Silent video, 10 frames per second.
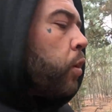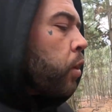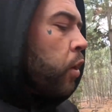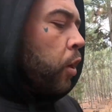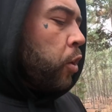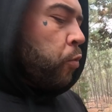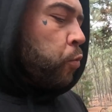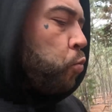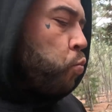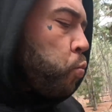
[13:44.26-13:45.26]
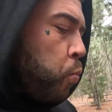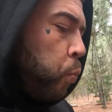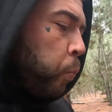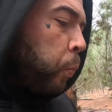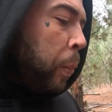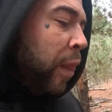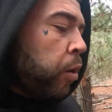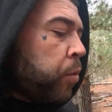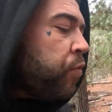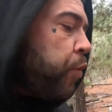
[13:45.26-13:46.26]
You know,
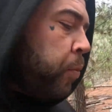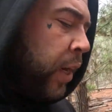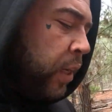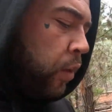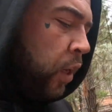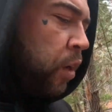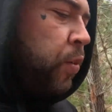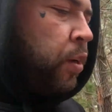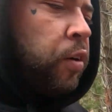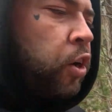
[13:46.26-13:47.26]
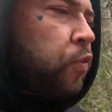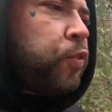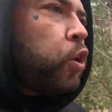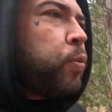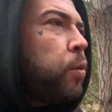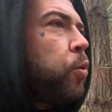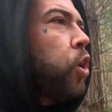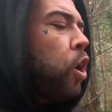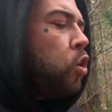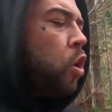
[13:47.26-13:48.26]
but for me, like, I've got a few people
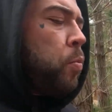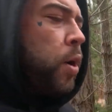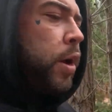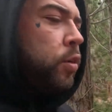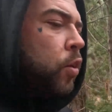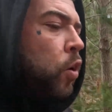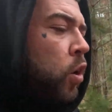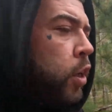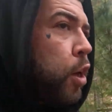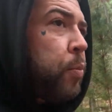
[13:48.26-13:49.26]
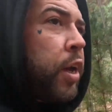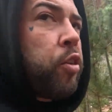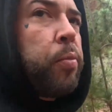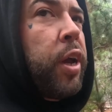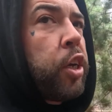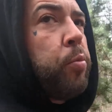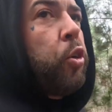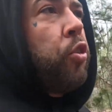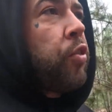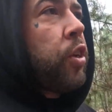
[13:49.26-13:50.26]
going, "Oh mate, get back to making
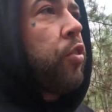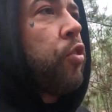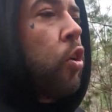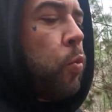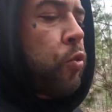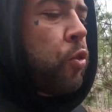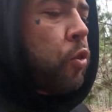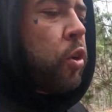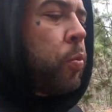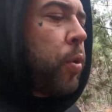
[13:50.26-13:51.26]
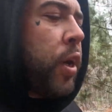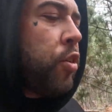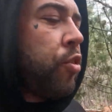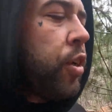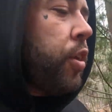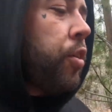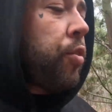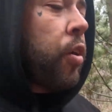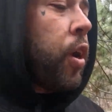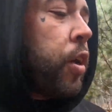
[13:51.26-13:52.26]
music and stop sooking about shit." And
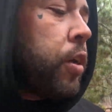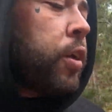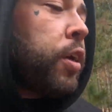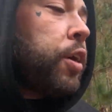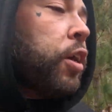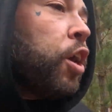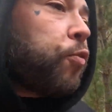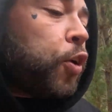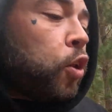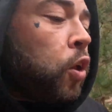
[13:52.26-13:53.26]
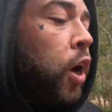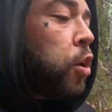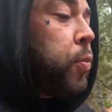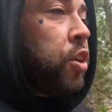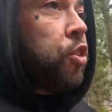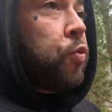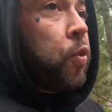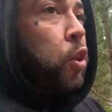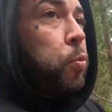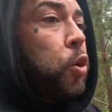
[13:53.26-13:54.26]
it's like, if you like me just for
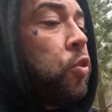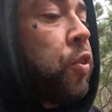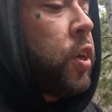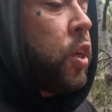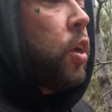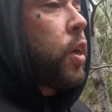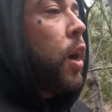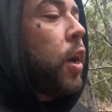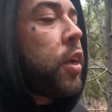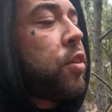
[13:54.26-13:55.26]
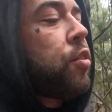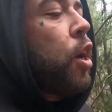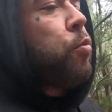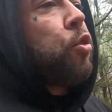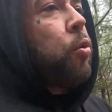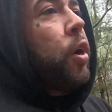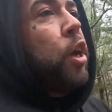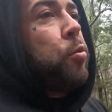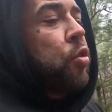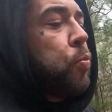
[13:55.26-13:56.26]
the music and you can't accept who I
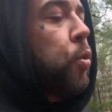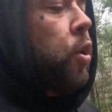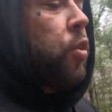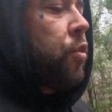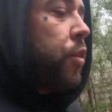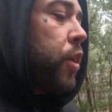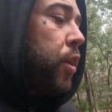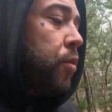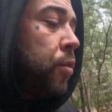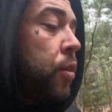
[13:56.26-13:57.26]
am as a person, then,